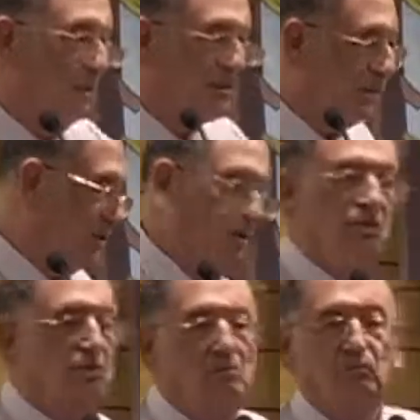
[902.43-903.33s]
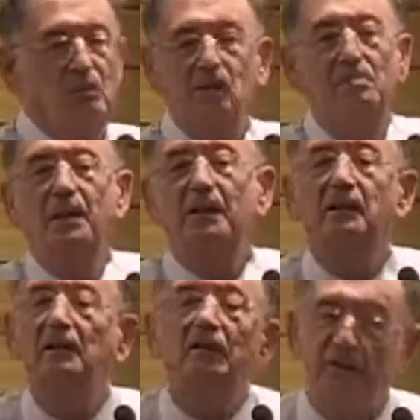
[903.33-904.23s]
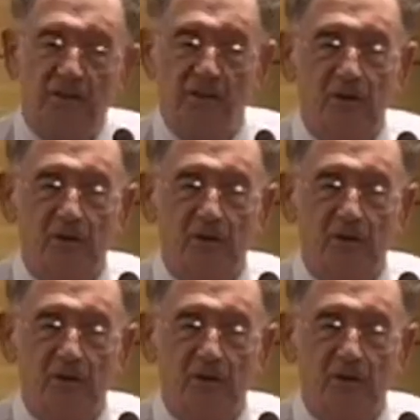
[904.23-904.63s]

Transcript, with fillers: and Christians. Doesn't make any difference